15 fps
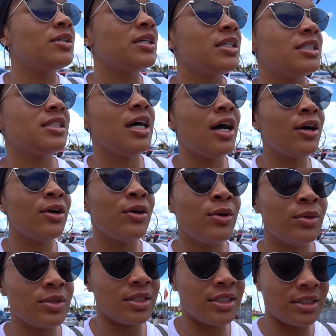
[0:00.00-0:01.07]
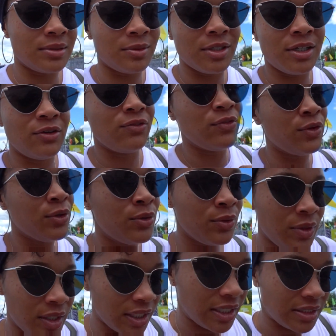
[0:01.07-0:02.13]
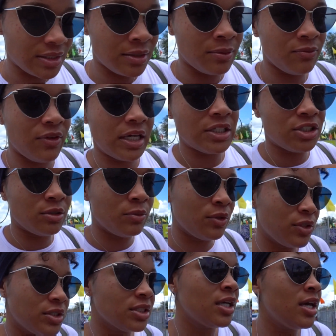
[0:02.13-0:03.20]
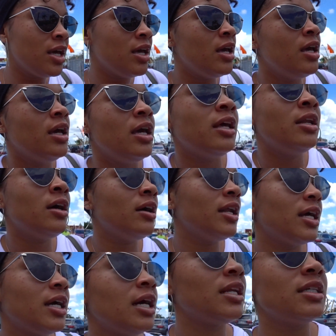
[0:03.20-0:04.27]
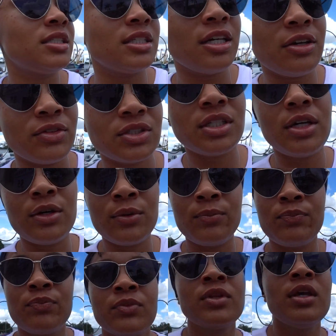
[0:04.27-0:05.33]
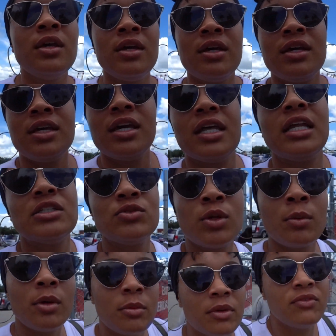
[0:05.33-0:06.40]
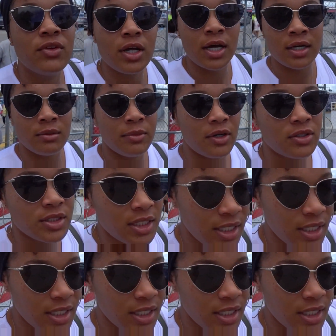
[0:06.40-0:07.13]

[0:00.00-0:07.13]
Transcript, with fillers: good tacos and some good food and get some vegetables and all that kind of stuff. So yeah, that's what I'm gonna be vlogging about